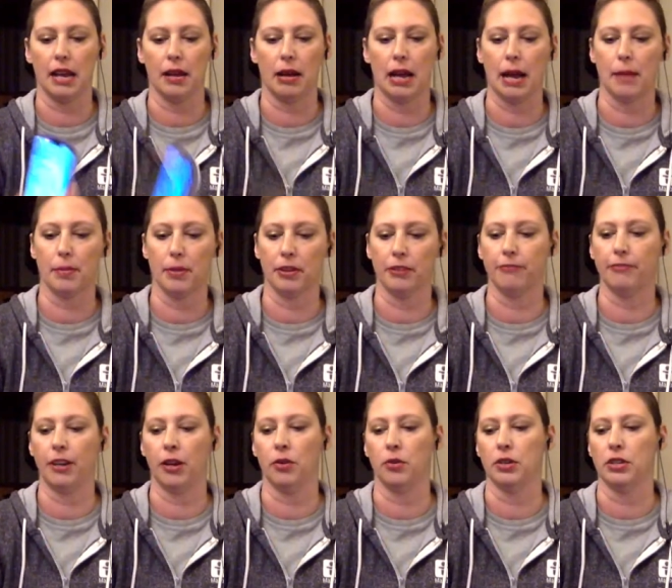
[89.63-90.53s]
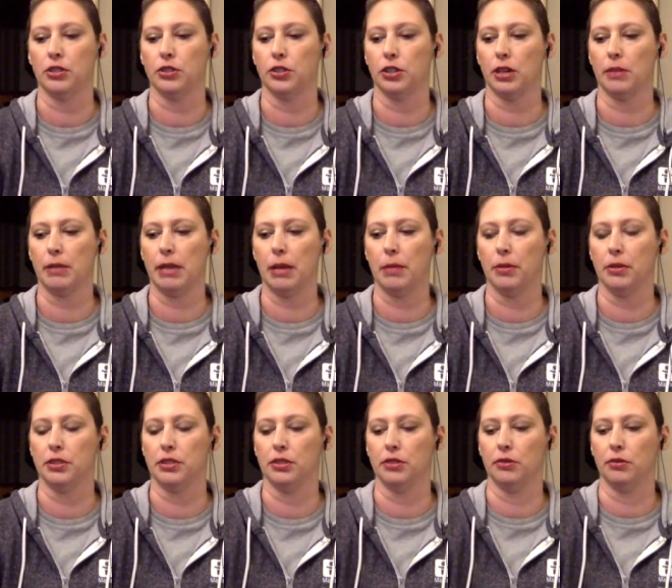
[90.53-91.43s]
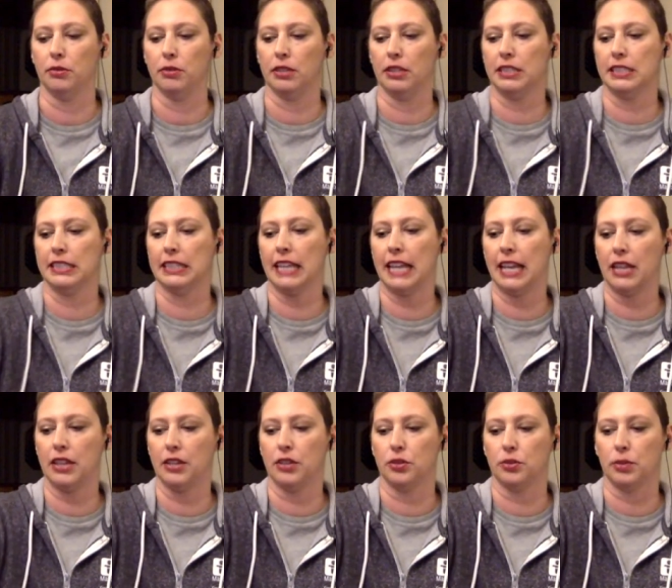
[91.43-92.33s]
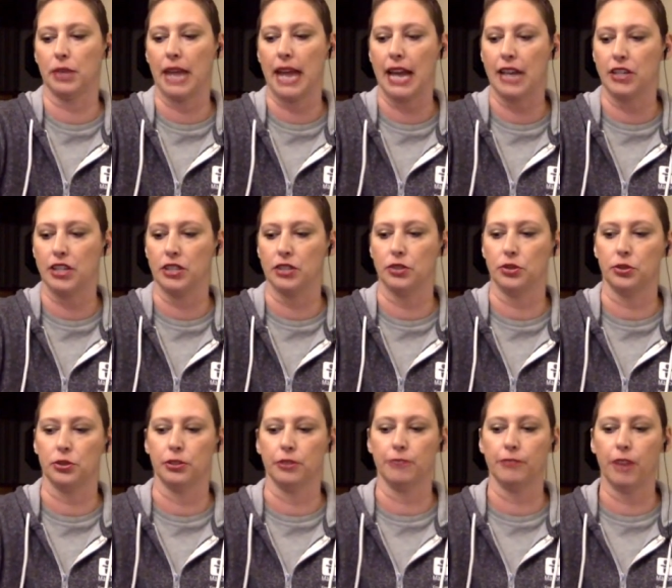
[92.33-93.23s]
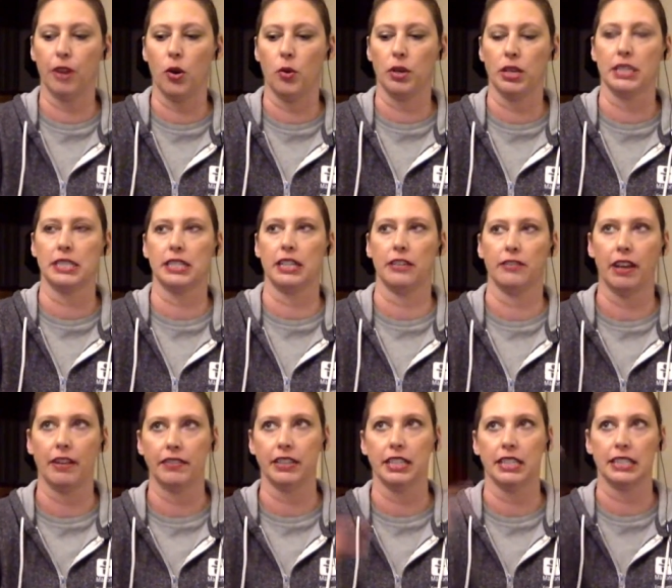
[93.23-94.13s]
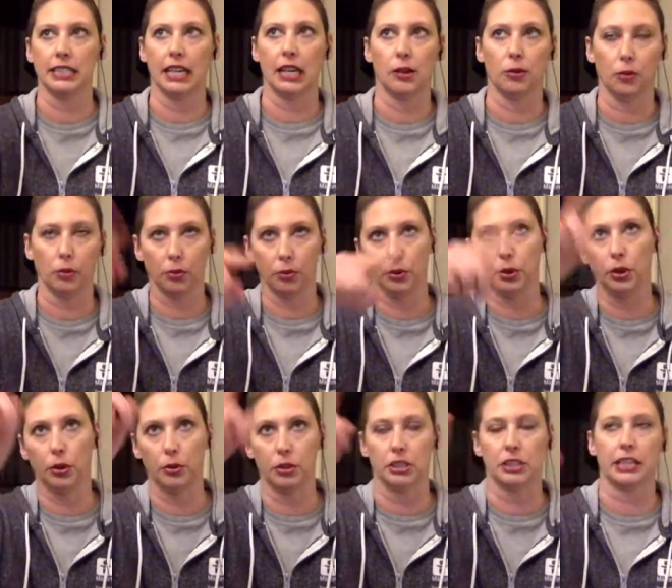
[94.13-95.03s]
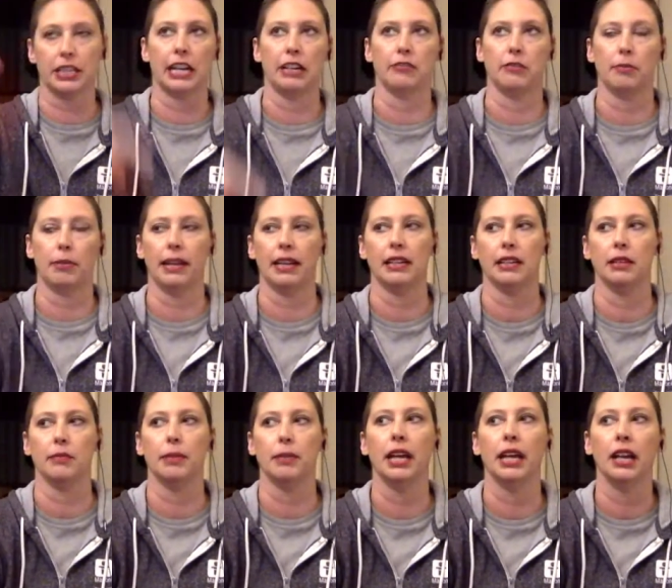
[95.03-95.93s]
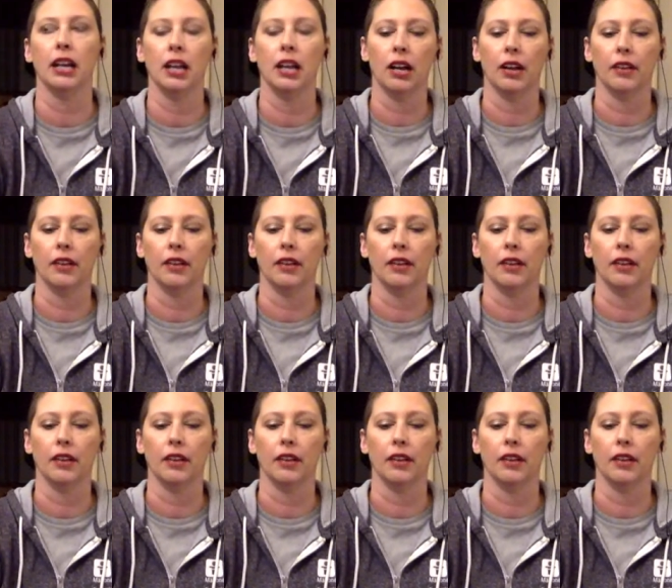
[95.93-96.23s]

app on the phone is you're going to be able to select those reactions through your phone instead of having to cycle through which is kind of a pain in the butt mm.